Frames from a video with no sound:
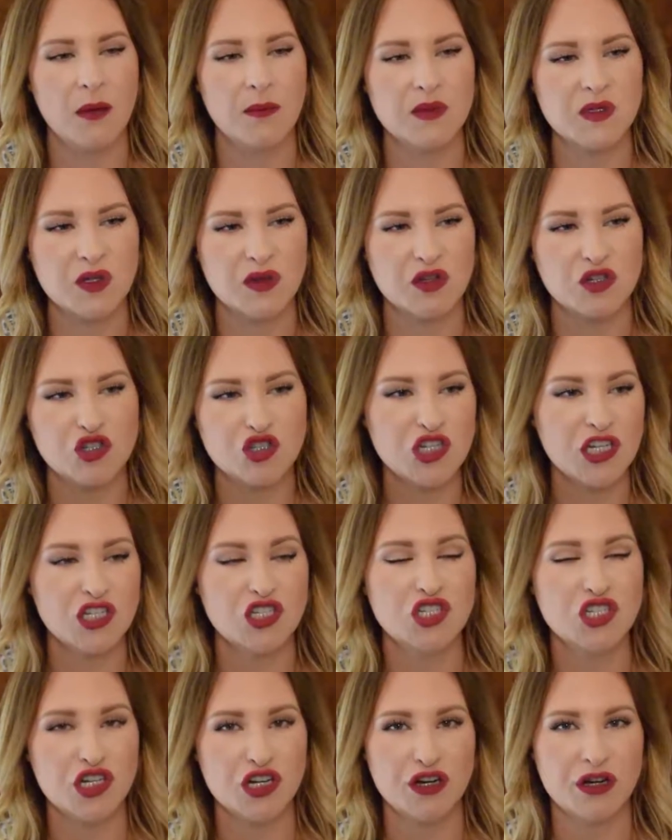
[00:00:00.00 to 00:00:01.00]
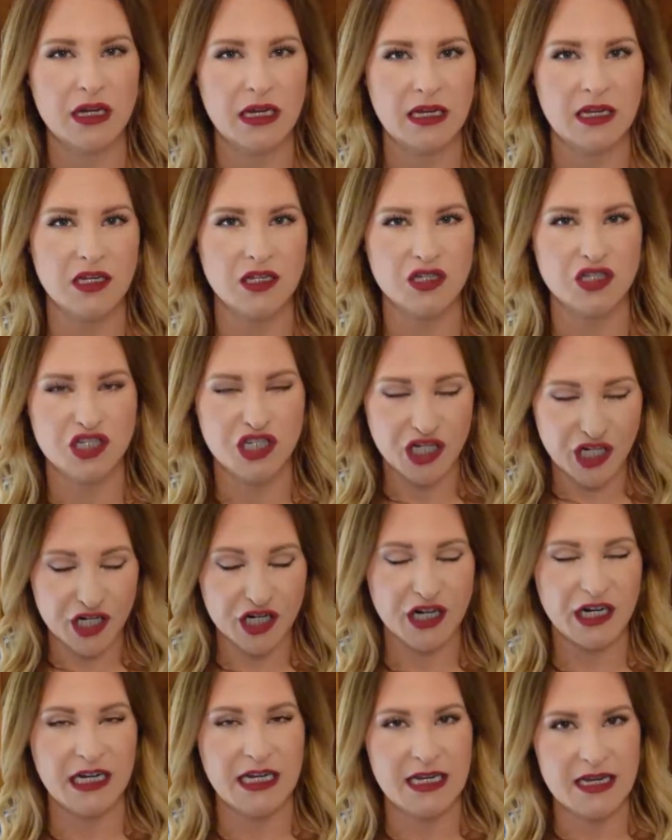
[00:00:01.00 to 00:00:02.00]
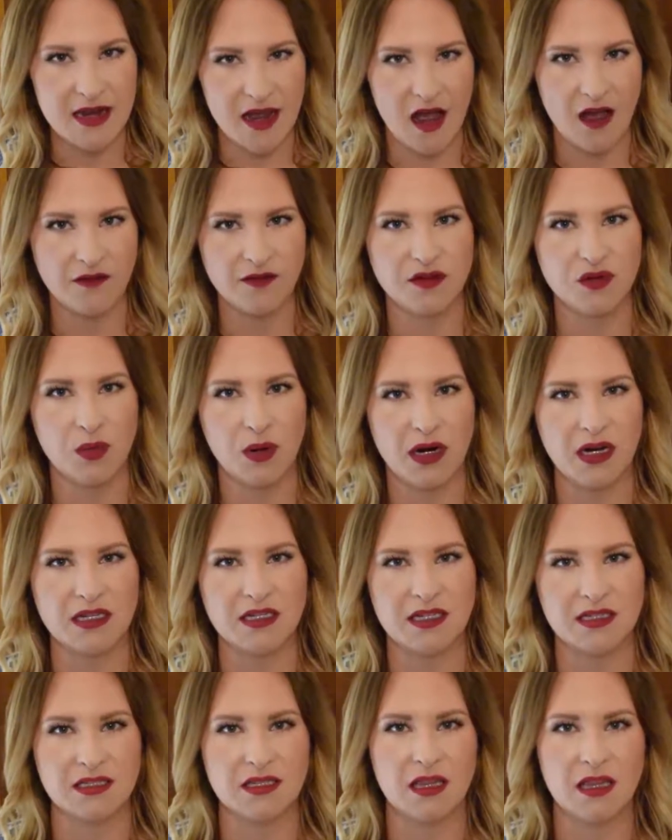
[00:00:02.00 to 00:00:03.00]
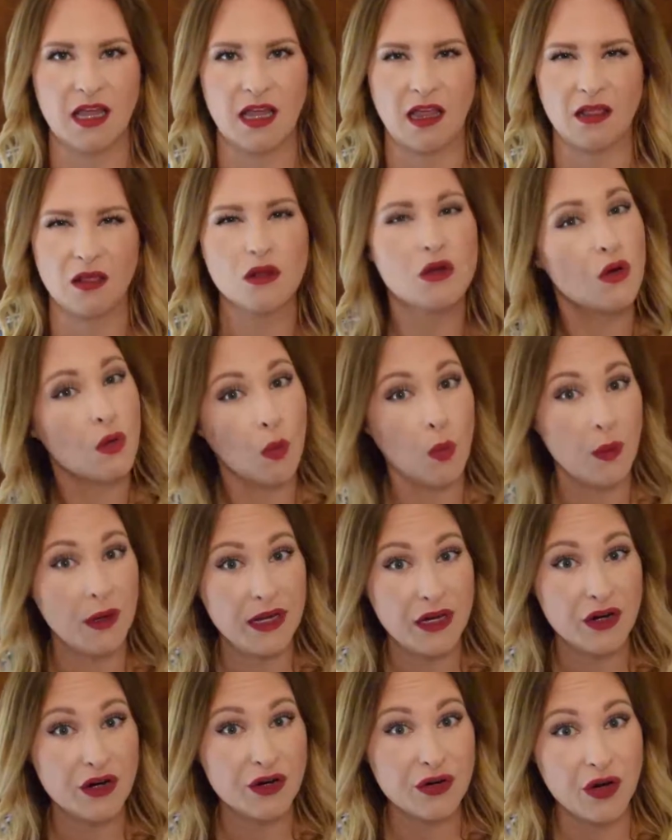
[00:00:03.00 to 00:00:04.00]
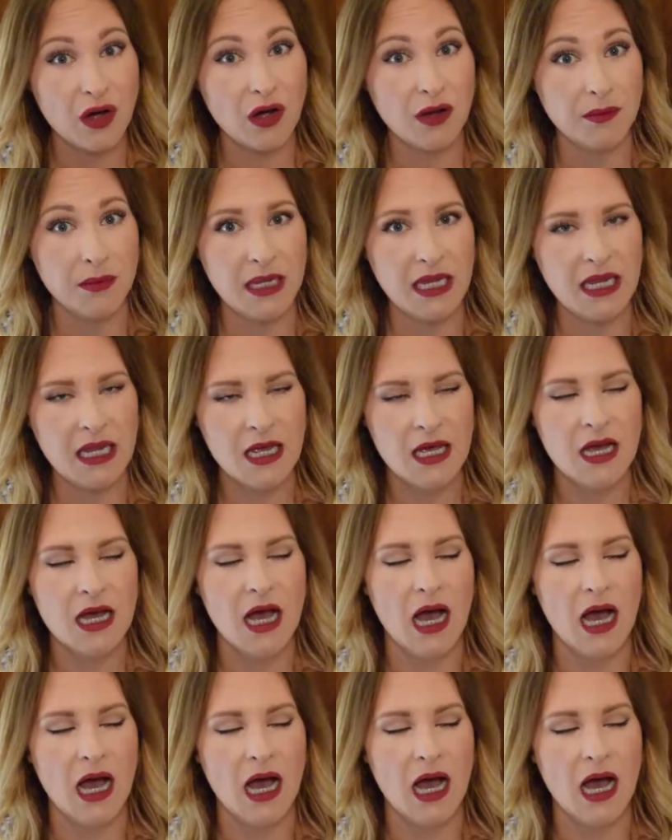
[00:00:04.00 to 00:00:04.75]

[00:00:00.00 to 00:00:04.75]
So they're just sheer enough to where it doesn't like look weird on me.